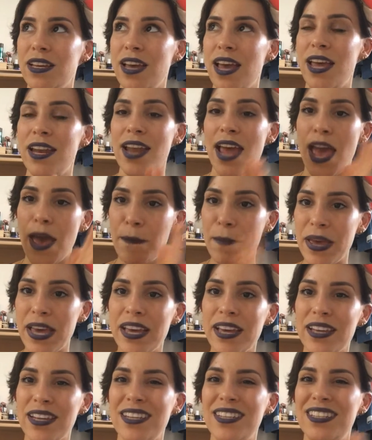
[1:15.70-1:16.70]
and
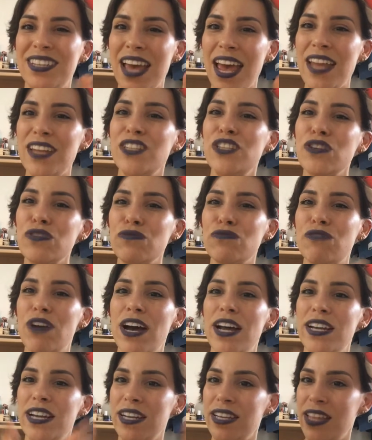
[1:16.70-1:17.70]
EPIK tend to
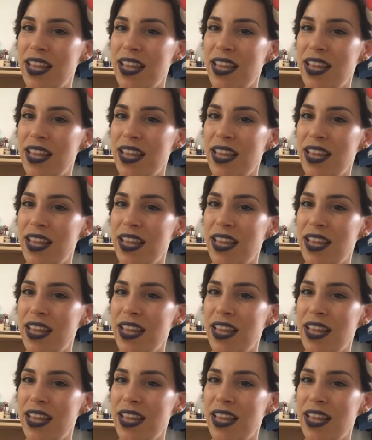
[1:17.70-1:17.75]
run